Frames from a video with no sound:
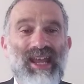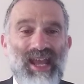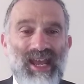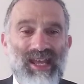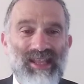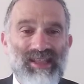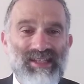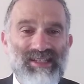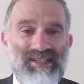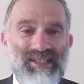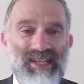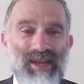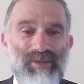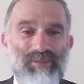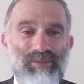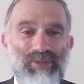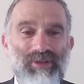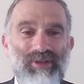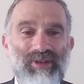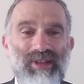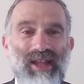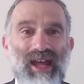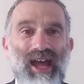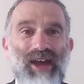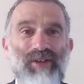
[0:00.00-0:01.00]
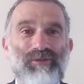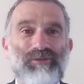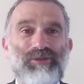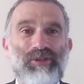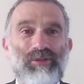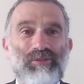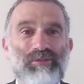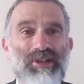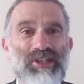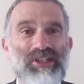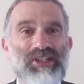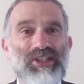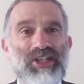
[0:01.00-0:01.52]
in the temple, and from
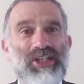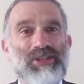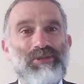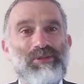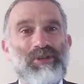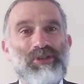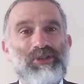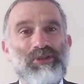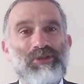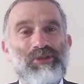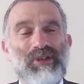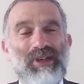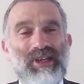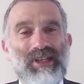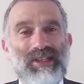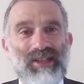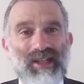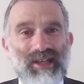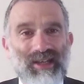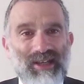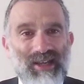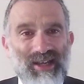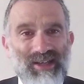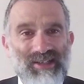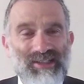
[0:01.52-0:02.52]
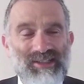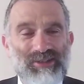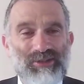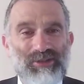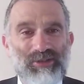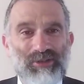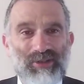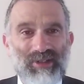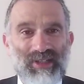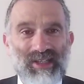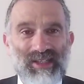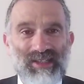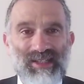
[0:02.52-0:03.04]
which, as we saw in the last
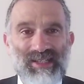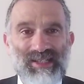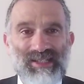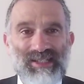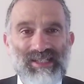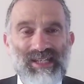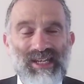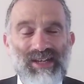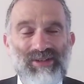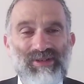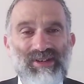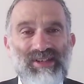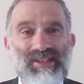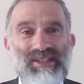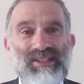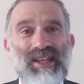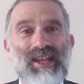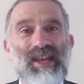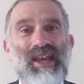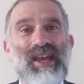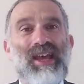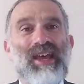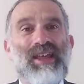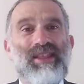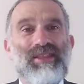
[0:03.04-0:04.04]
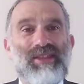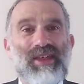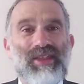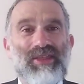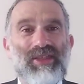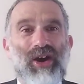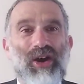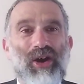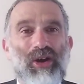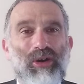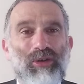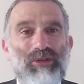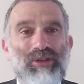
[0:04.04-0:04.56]
talk in this series, that the
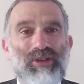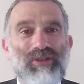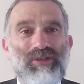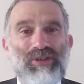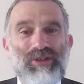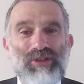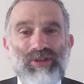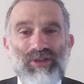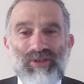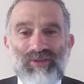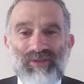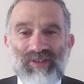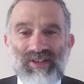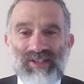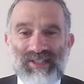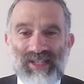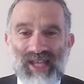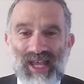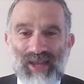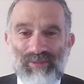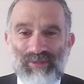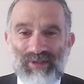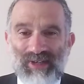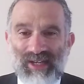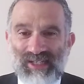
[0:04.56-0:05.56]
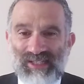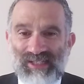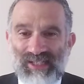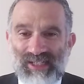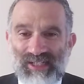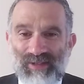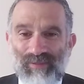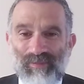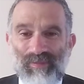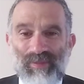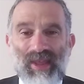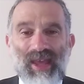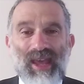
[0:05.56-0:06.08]
whole of the universe emanated.
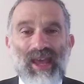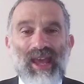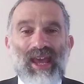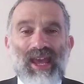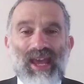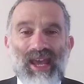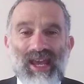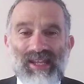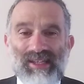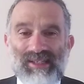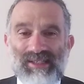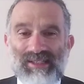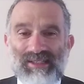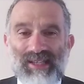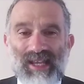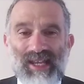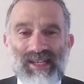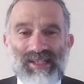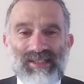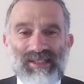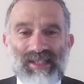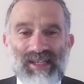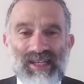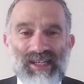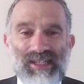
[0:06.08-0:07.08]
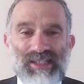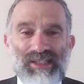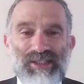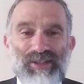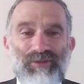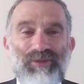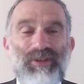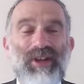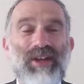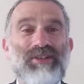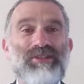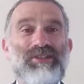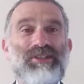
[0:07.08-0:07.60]
It says in
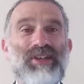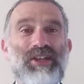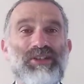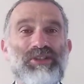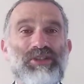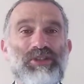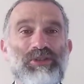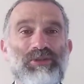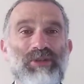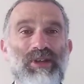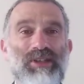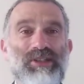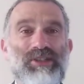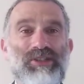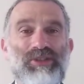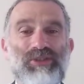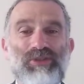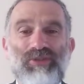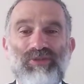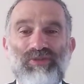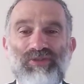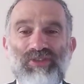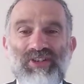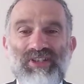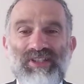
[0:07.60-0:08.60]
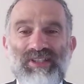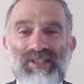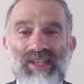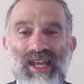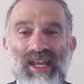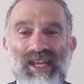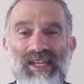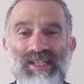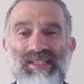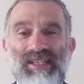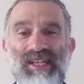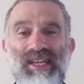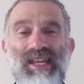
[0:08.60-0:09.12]
Divine chapter 22 verse
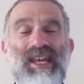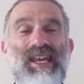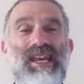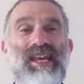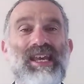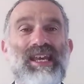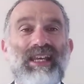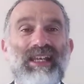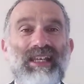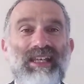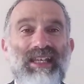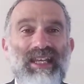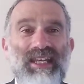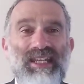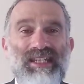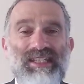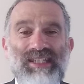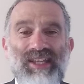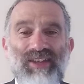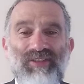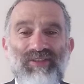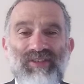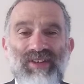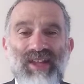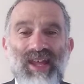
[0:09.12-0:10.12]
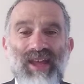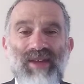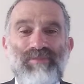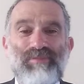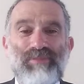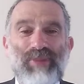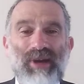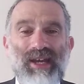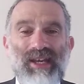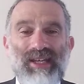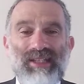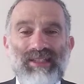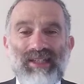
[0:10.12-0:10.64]
8, Ki tivneh
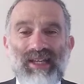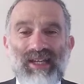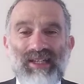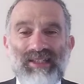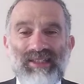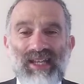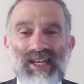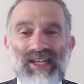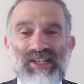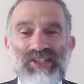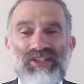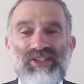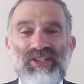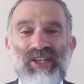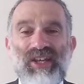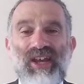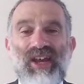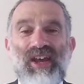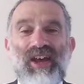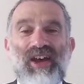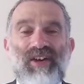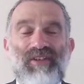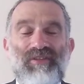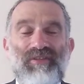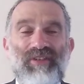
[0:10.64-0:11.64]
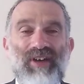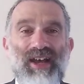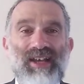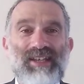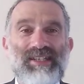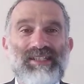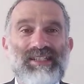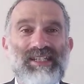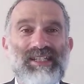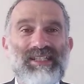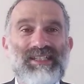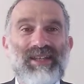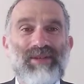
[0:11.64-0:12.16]
bayit chadash
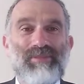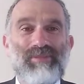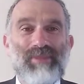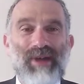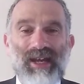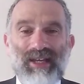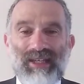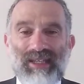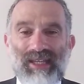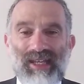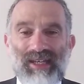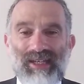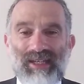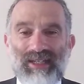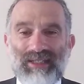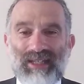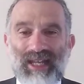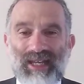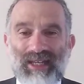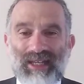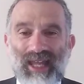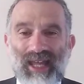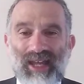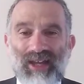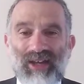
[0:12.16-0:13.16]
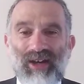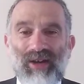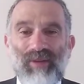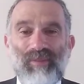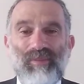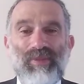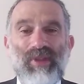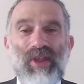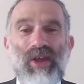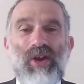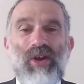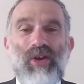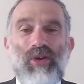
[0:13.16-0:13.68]
va'asita ma'akeh lagagecha.
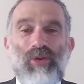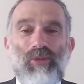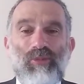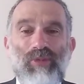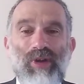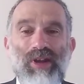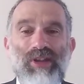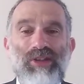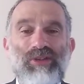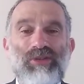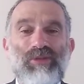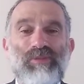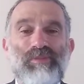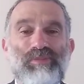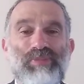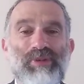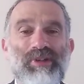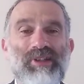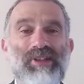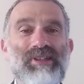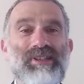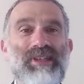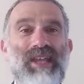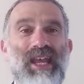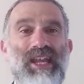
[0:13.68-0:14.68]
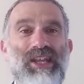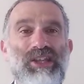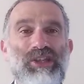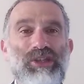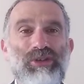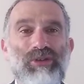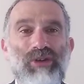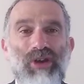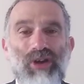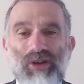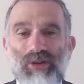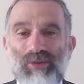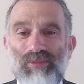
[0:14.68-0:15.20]
When you build a new
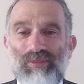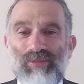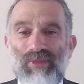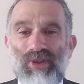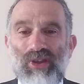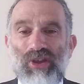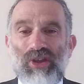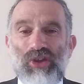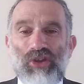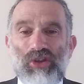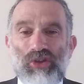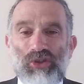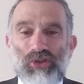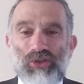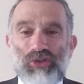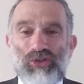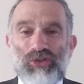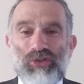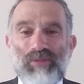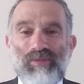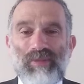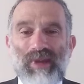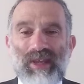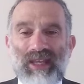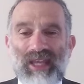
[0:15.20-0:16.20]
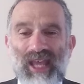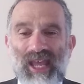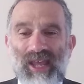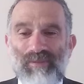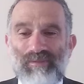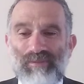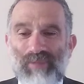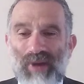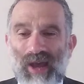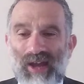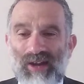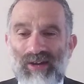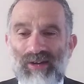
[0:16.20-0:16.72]
home, you should make a
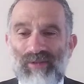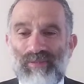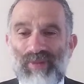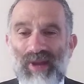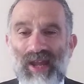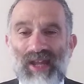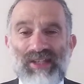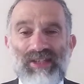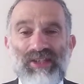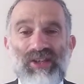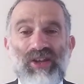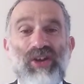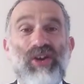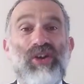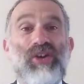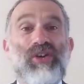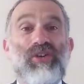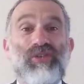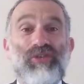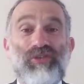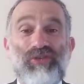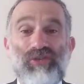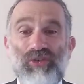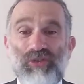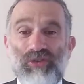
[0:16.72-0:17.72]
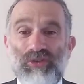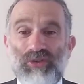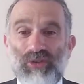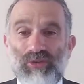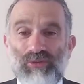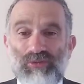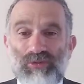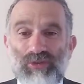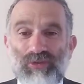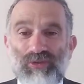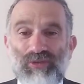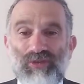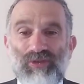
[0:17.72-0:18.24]
parapet for your
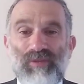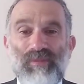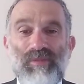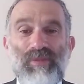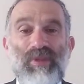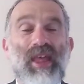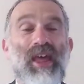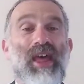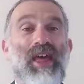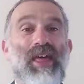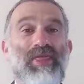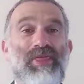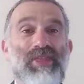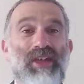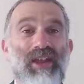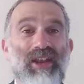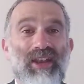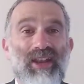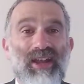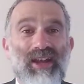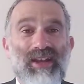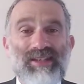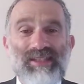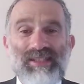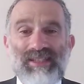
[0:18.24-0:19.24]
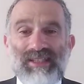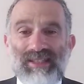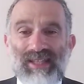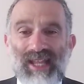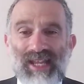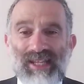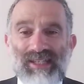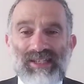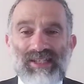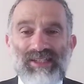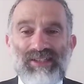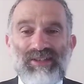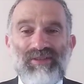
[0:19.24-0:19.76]
roof. The last
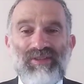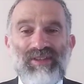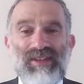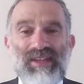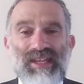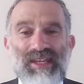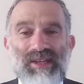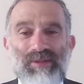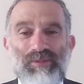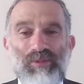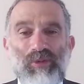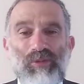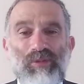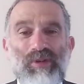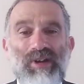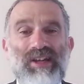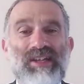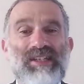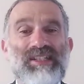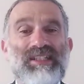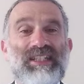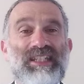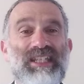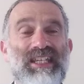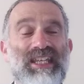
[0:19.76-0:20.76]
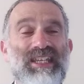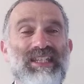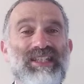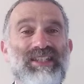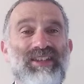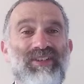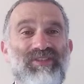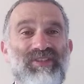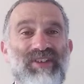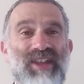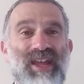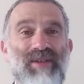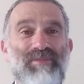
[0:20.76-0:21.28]
letters of the Hebrew words, Ki
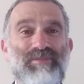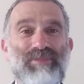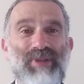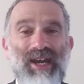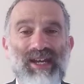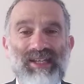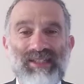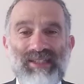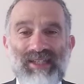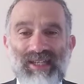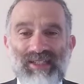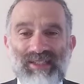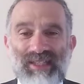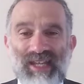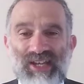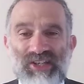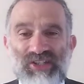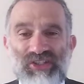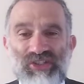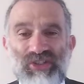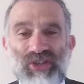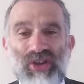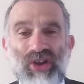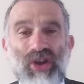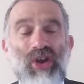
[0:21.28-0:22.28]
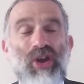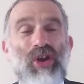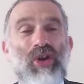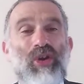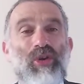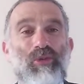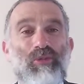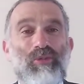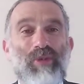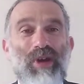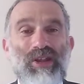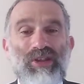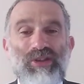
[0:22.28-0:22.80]
tivneh bayit chadash,
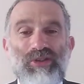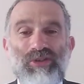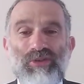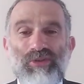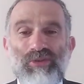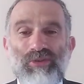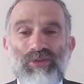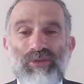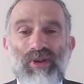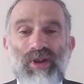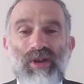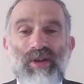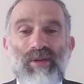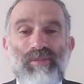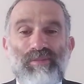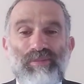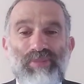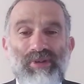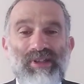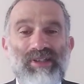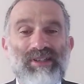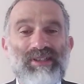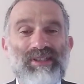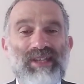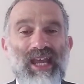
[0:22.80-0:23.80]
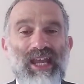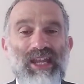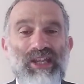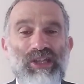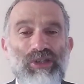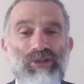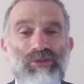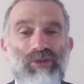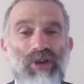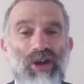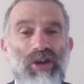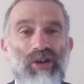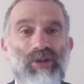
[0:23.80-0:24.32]
when you build a
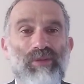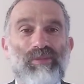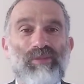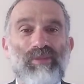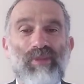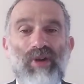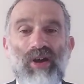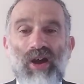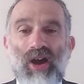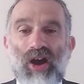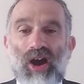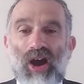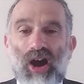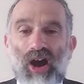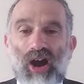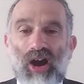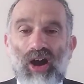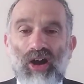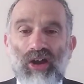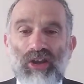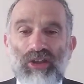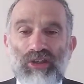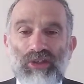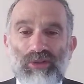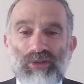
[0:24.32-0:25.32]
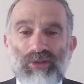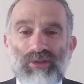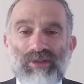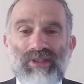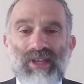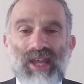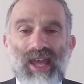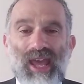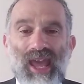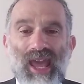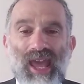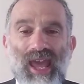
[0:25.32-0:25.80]
new home, are a yud, a